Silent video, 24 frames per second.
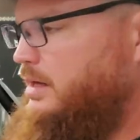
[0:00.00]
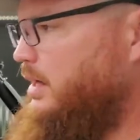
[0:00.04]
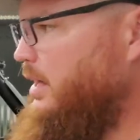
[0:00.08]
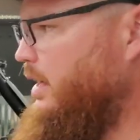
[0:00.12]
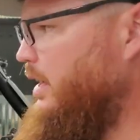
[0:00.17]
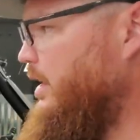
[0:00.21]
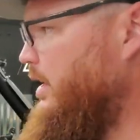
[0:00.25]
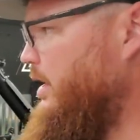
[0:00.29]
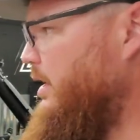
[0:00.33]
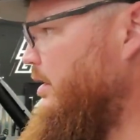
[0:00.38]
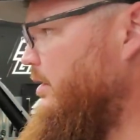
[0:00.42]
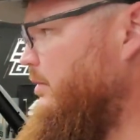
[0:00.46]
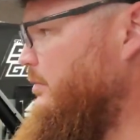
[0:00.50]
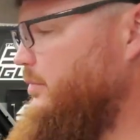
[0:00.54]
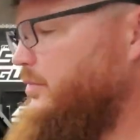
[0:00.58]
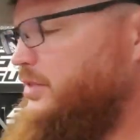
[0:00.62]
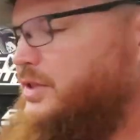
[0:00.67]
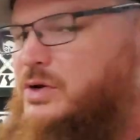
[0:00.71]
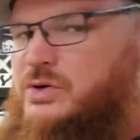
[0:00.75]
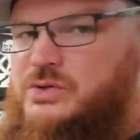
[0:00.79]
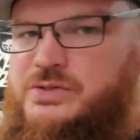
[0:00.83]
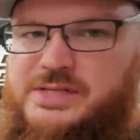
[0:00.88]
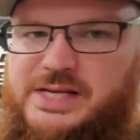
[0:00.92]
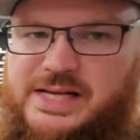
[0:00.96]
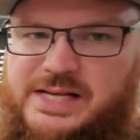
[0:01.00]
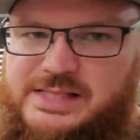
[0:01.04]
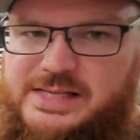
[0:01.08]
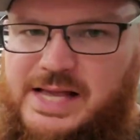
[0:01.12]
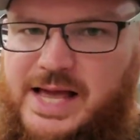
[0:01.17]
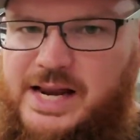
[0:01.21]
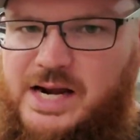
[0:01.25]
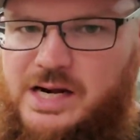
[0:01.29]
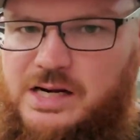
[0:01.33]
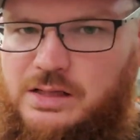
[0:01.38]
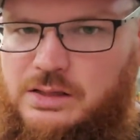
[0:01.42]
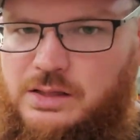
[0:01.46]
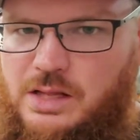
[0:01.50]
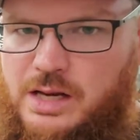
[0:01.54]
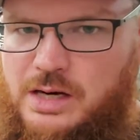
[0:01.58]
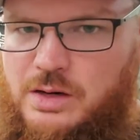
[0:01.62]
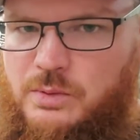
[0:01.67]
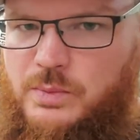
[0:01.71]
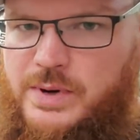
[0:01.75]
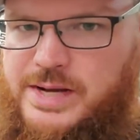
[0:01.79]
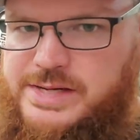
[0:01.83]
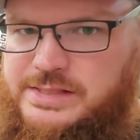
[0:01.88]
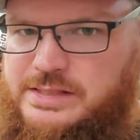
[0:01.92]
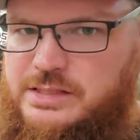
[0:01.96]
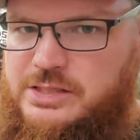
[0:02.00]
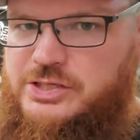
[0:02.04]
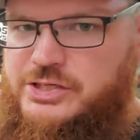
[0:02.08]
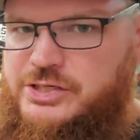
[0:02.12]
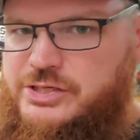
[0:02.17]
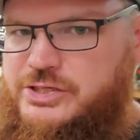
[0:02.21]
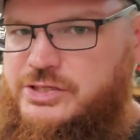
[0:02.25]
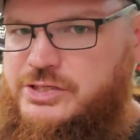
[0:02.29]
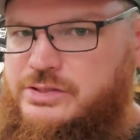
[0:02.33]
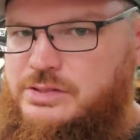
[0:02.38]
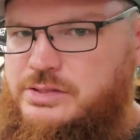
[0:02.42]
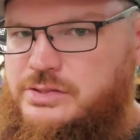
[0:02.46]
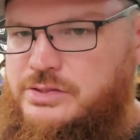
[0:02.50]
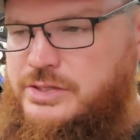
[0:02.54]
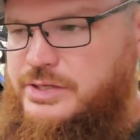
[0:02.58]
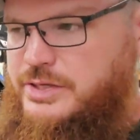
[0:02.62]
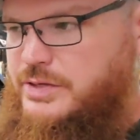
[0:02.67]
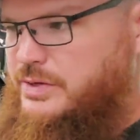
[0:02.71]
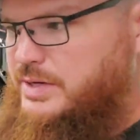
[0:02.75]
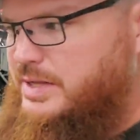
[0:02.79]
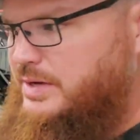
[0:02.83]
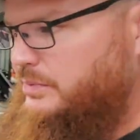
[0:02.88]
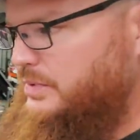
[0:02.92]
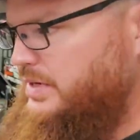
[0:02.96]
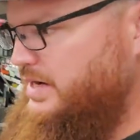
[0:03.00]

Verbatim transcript: Um, those things added a lot of weight to the, to the unit.